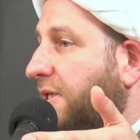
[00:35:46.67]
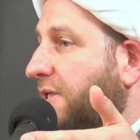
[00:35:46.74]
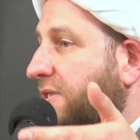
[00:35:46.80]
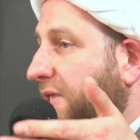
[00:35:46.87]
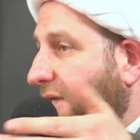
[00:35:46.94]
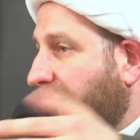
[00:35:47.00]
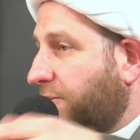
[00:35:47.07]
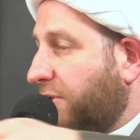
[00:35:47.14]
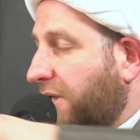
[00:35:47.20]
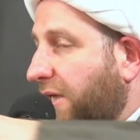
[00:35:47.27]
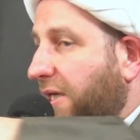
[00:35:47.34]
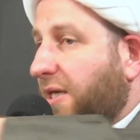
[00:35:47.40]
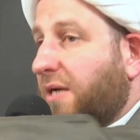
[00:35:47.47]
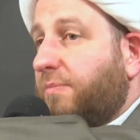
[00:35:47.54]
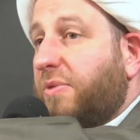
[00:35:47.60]
Salamullah
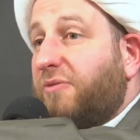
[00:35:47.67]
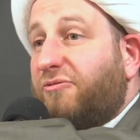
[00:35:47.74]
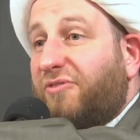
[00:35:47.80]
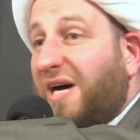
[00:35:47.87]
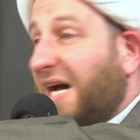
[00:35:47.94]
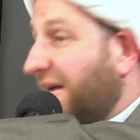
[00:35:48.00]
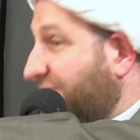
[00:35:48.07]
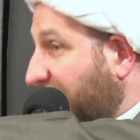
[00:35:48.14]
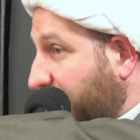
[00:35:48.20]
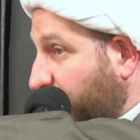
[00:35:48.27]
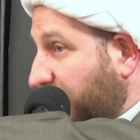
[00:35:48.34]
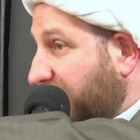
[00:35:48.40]
alayhi. Number 5 that we